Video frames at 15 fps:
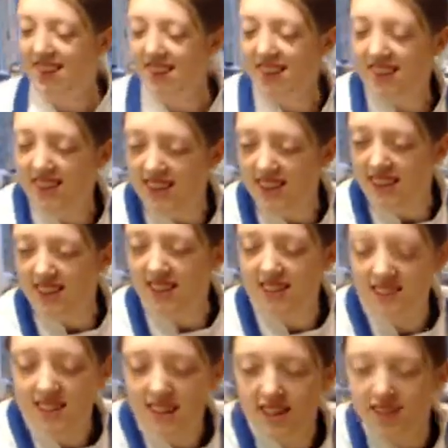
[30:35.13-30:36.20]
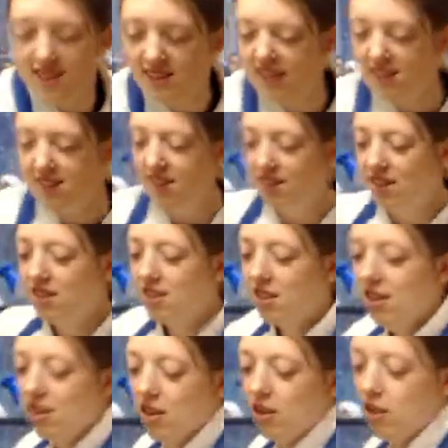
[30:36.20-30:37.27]
seasoning. Italian seasoning.
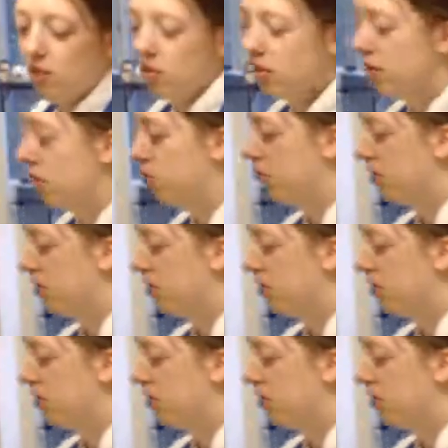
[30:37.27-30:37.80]
We're going to put